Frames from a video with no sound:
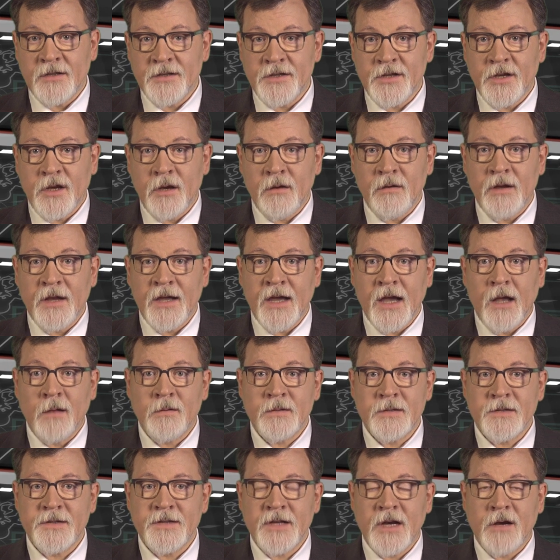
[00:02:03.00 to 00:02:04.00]
Security
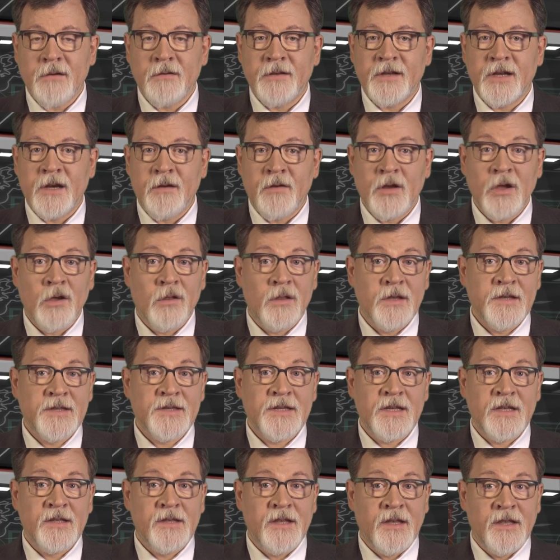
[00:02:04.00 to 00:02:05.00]
Council Secretary
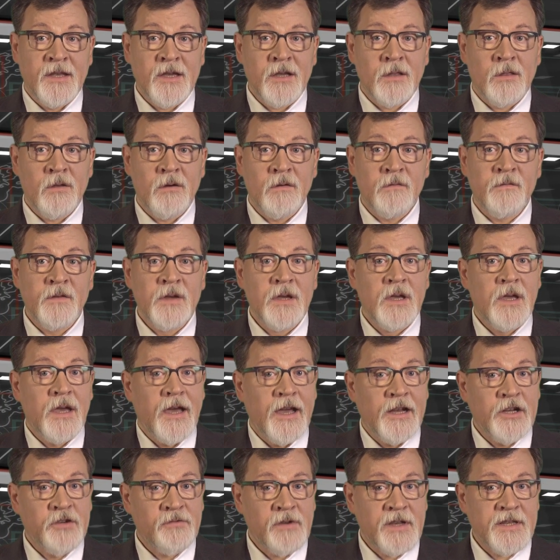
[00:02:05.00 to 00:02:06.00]
Oleksiy Danilov
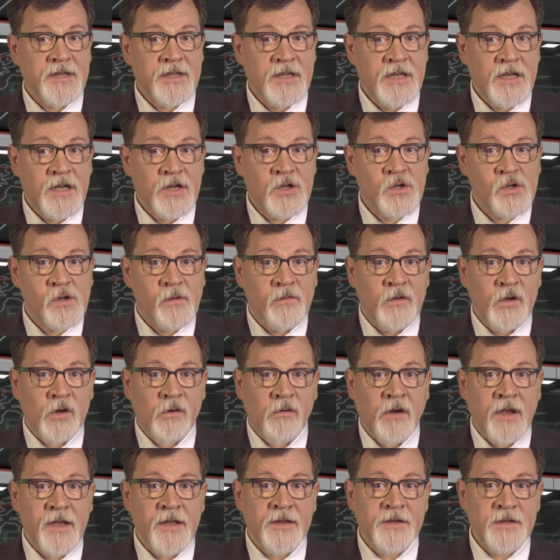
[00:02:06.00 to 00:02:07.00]
addressed the issue of
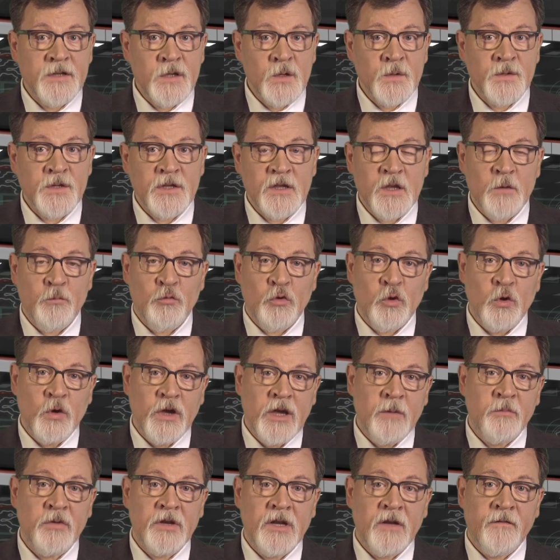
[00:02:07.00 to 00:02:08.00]
Ukrainians using the
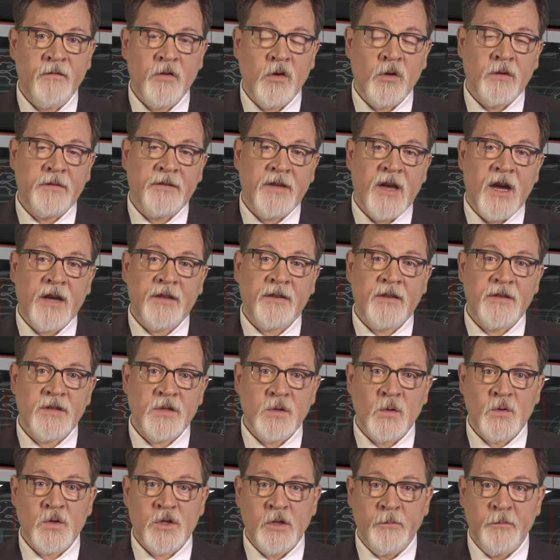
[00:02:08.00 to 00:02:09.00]
prohibited Vkontakte
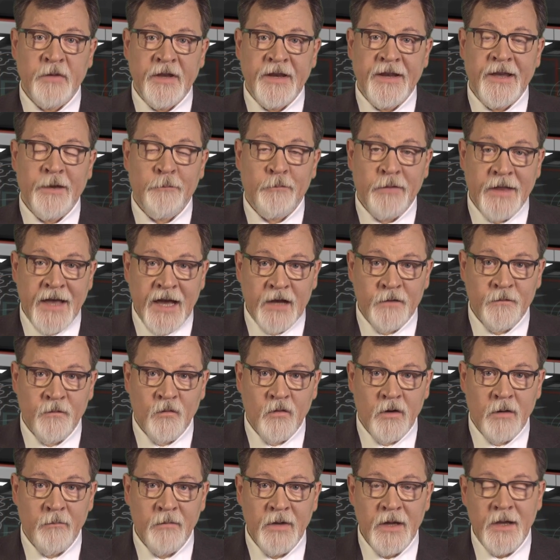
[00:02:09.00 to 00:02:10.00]
social media
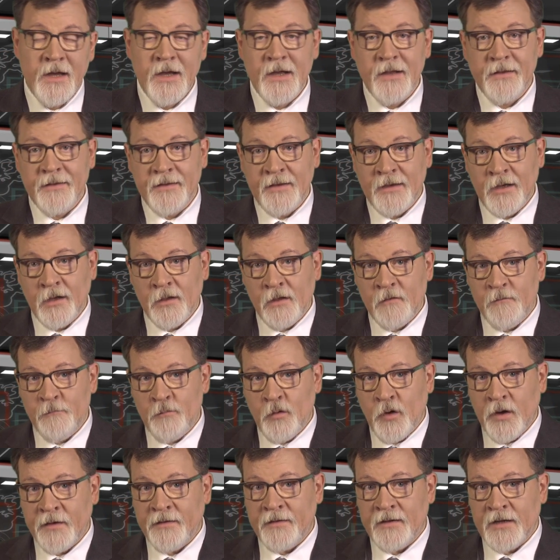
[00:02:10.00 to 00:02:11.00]
platform. Danilov
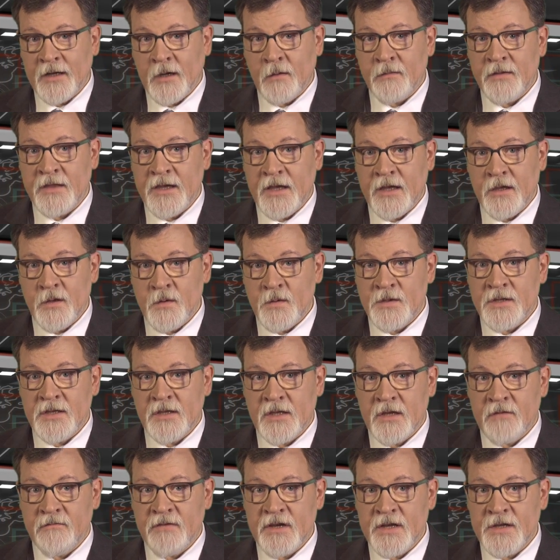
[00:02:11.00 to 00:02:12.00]
pointed out that
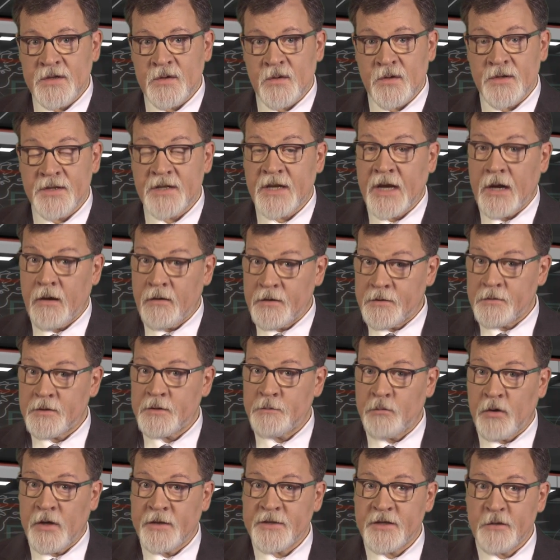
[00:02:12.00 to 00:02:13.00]
using the resource carries
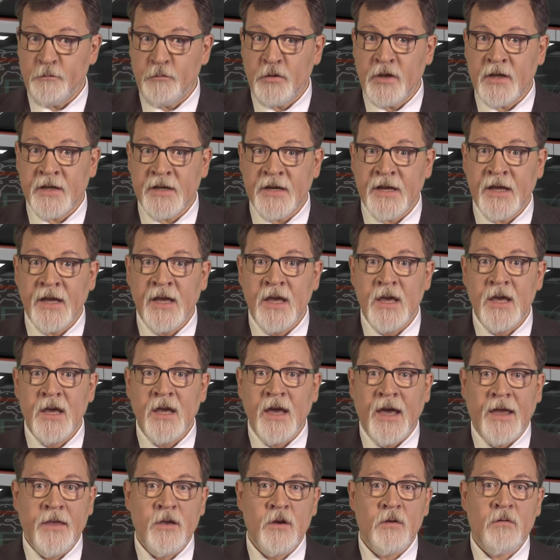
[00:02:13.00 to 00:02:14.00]
responsibility,
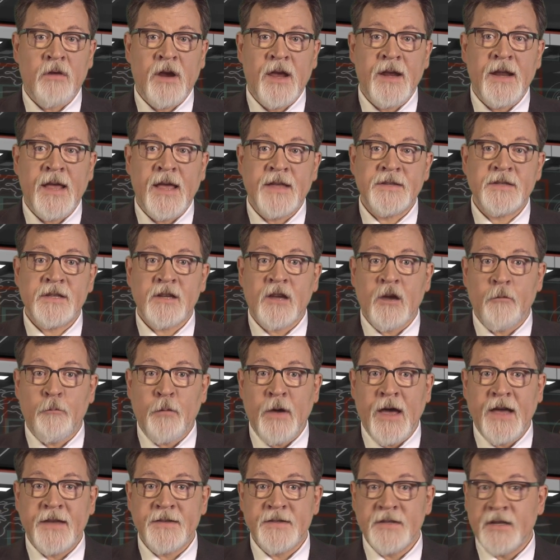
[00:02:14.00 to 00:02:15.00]
and Ukraine has the
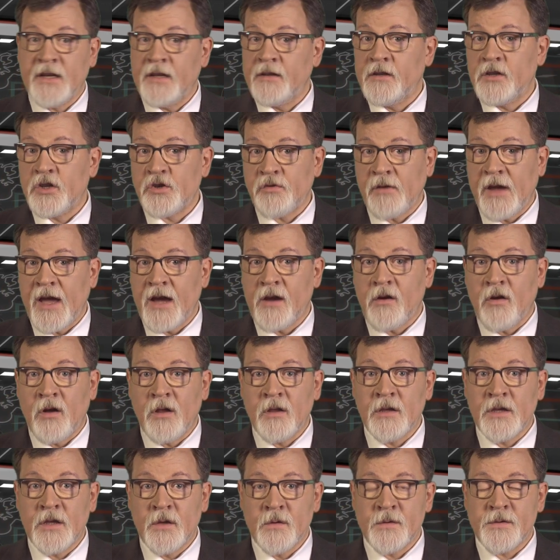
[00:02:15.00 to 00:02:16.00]
capacity to track
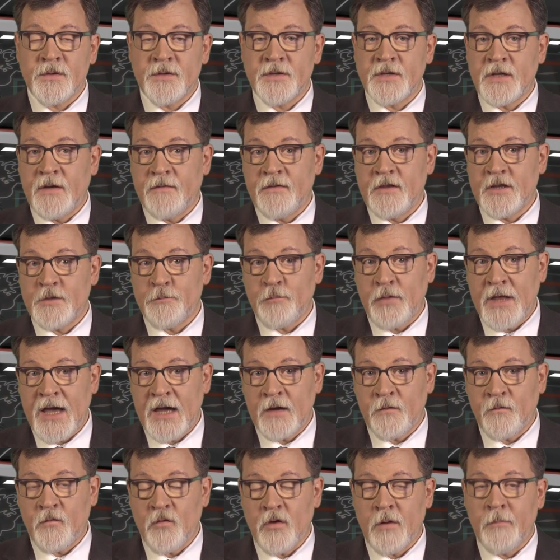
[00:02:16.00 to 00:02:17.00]
all users of this
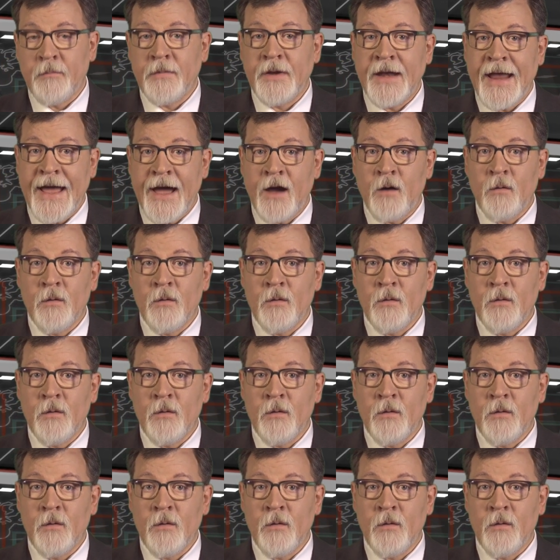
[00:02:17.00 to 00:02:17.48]
platform. Now,